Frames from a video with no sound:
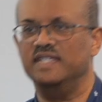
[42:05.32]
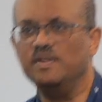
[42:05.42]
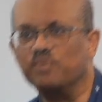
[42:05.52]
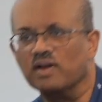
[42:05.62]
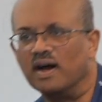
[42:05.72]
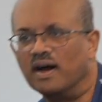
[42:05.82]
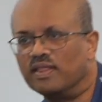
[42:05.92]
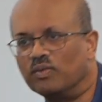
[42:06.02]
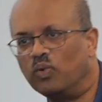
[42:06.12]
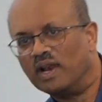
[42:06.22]
the deeper,
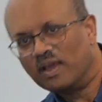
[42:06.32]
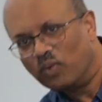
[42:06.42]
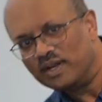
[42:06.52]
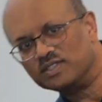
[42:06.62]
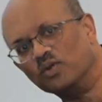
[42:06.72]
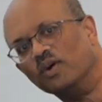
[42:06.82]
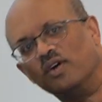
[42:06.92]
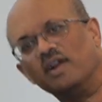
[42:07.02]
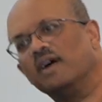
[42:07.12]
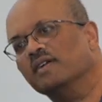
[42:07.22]
what, what is
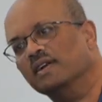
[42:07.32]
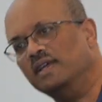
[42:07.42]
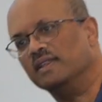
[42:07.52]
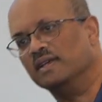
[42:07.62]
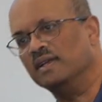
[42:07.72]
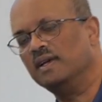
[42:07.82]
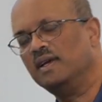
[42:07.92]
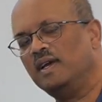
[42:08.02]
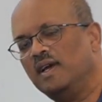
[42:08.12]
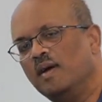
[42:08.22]
going on underneath it.
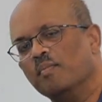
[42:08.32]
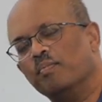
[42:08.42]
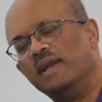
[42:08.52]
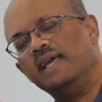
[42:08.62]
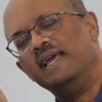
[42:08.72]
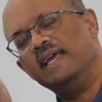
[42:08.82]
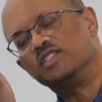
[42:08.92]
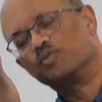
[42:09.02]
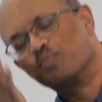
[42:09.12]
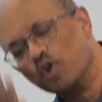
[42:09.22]
But
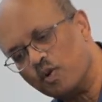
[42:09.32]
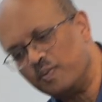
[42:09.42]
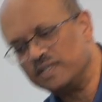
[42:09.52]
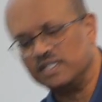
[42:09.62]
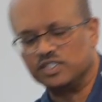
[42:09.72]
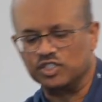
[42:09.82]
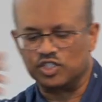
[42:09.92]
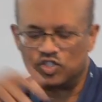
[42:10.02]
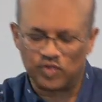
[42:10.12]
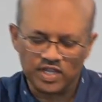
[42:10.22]
its purpose is
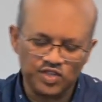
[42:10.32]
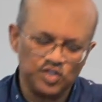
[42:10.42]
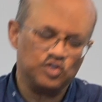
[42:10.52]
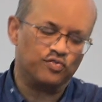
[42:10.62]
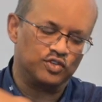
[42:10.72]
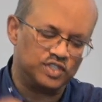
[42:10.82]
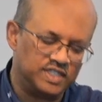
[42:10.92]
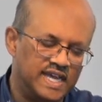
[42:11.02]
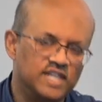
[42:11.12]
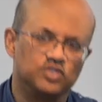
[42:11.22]
to strengthen you for
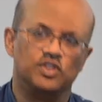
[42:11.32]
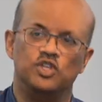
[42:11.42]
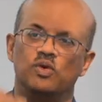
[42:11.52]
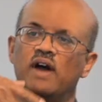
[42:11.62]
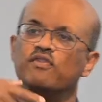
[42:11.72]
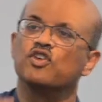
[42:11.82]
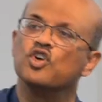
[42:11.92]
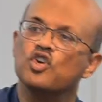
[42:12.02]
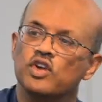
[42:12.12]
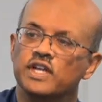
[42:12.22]
today so that you have
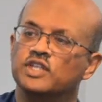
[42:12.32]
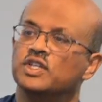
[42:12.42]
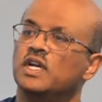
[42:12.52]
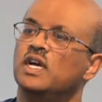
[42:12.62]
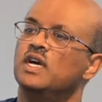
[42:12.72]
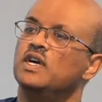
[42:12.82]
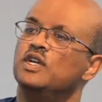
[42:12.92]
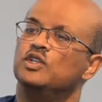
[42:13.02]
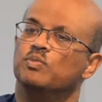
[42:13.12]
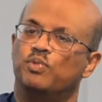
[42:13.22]
courage
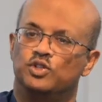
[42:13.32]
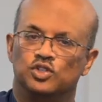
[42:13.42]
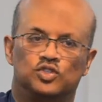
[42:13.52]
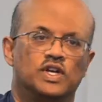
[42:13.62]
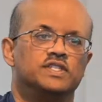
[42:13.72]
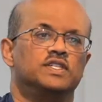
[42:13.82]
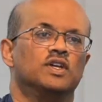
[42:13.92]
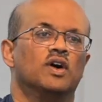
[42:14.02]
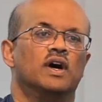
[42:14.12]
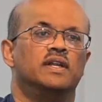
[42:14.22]
to put your
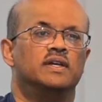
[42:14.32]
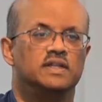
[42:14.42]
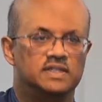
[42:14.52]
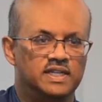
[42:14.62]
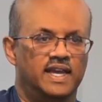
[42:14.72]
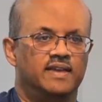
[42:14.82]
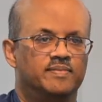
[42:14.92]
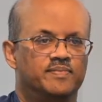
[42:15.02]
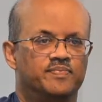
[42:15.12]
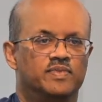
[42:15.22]
trust in God today,
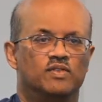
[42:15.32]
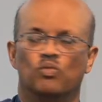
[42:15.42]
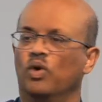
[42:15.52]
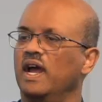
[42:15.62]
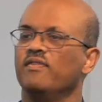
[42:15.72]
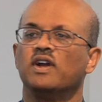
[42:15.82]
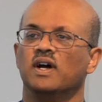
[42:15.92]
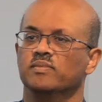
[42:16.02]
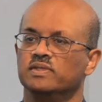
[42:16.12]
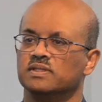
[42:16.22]
whatever
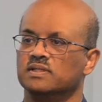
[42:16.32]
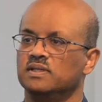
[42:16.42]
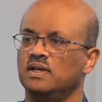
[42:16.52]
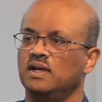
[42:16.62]
comes.